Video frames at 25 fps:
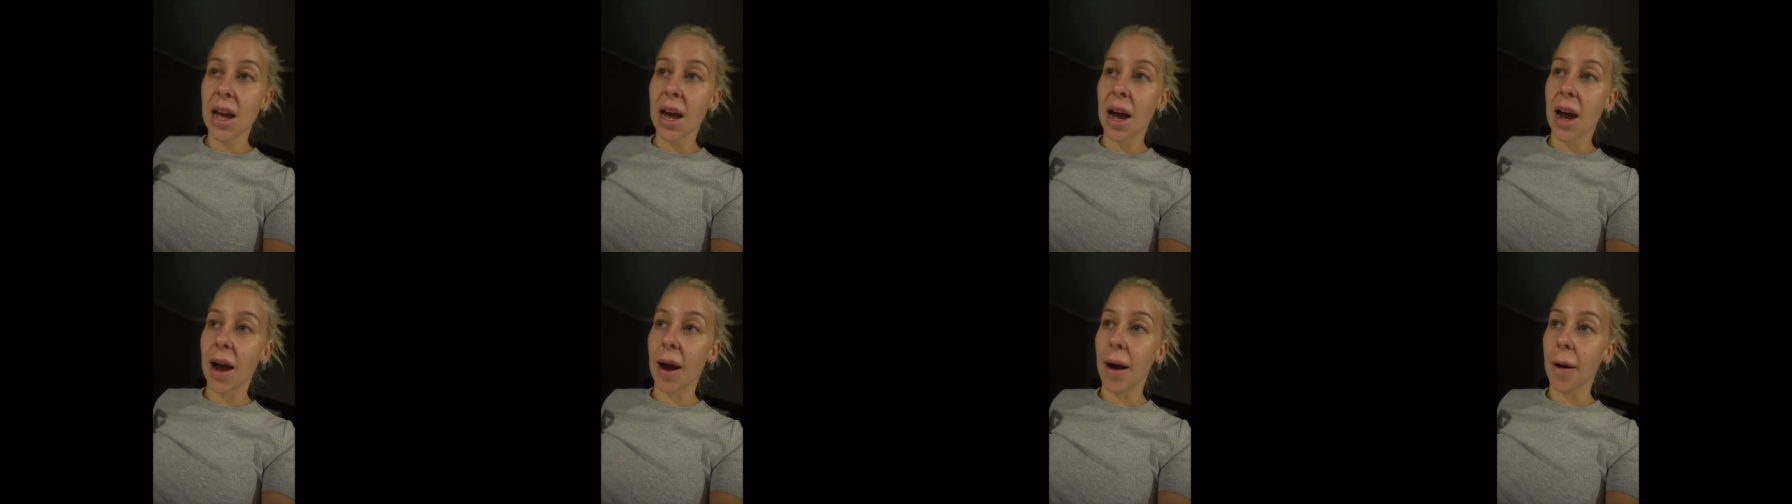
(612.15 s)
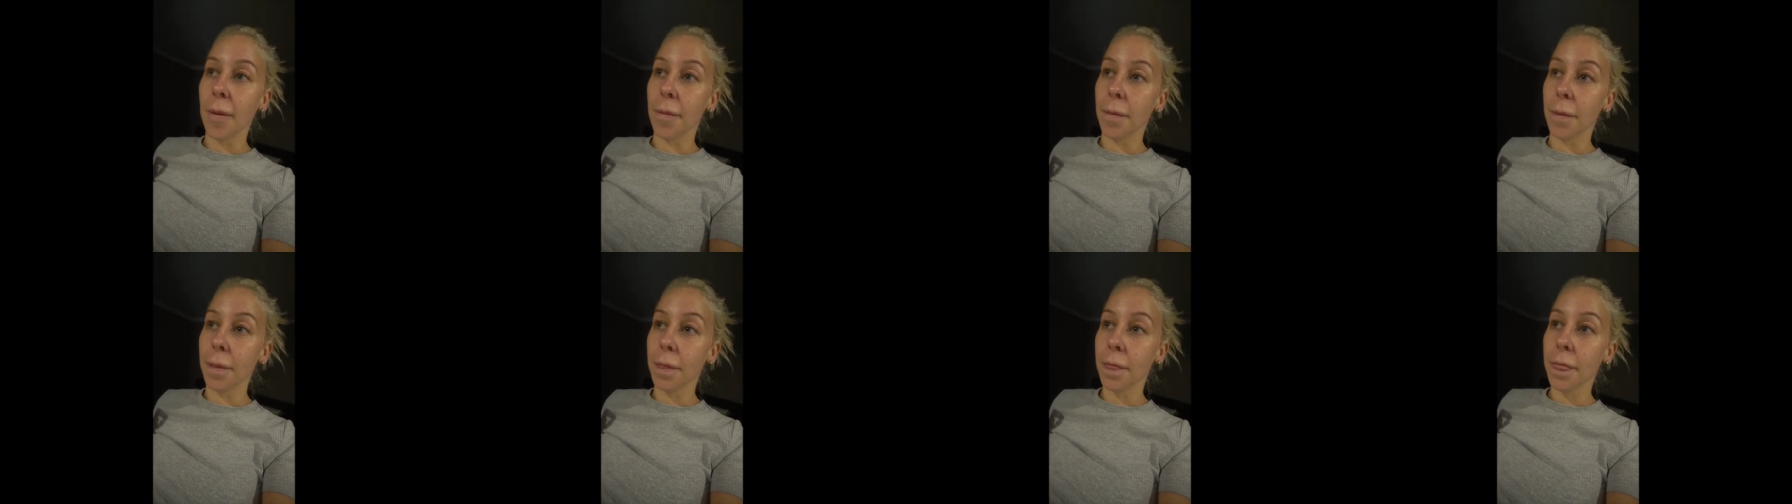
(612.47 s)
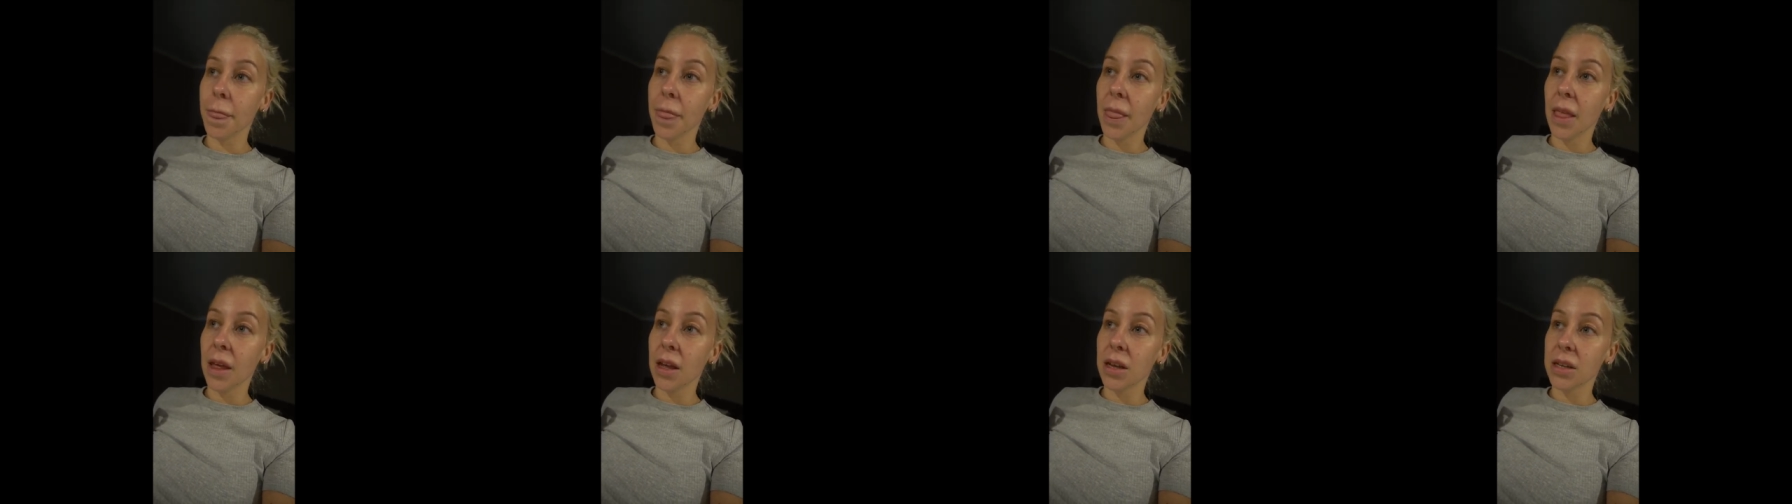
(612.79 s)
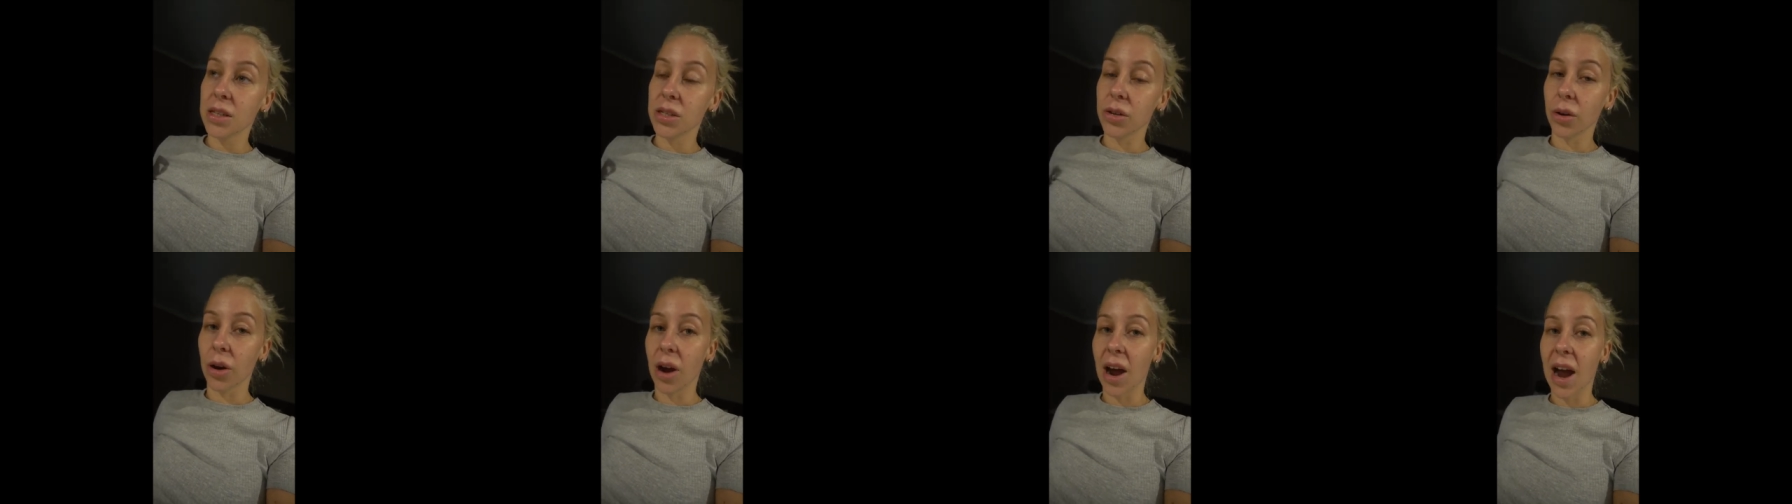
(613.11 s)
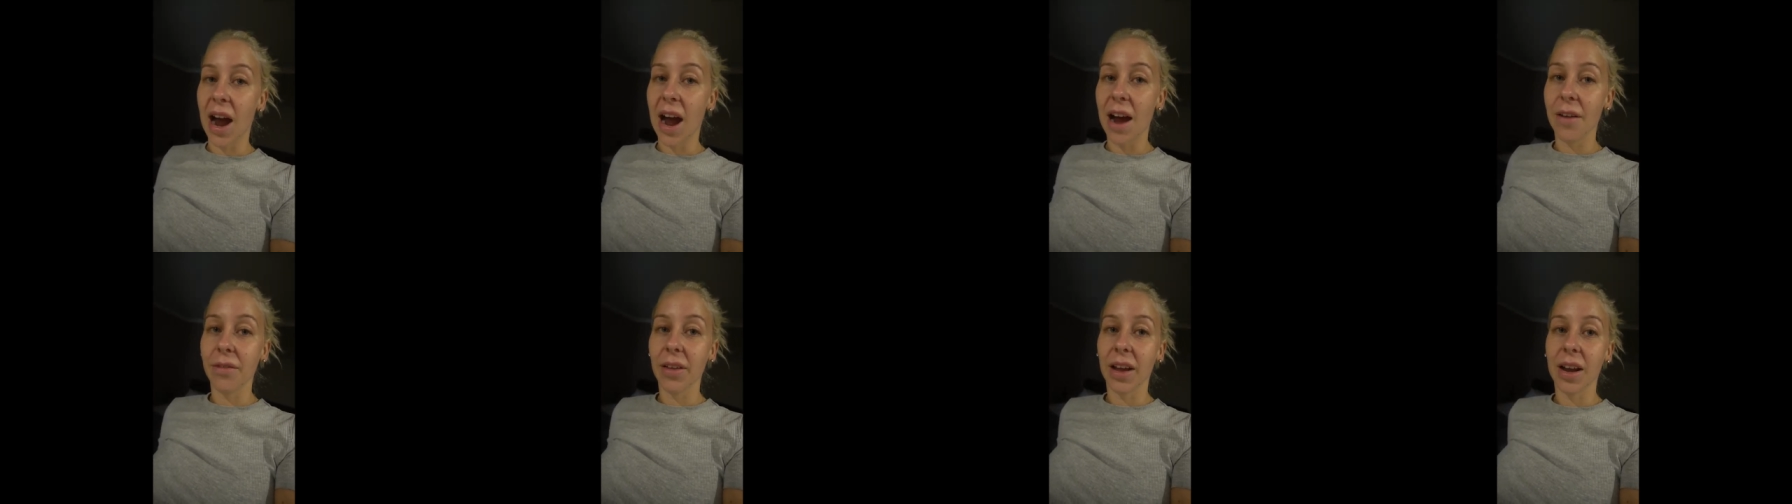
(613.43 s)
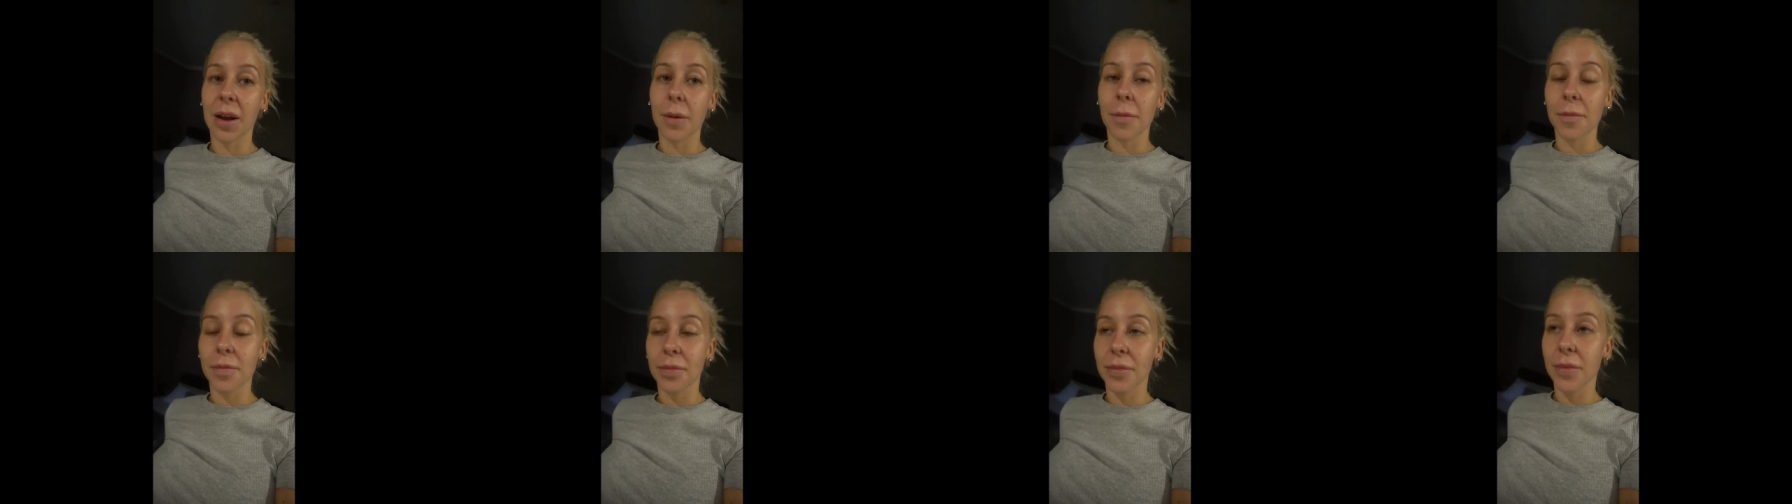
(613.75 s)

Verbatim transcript: Um, so I have like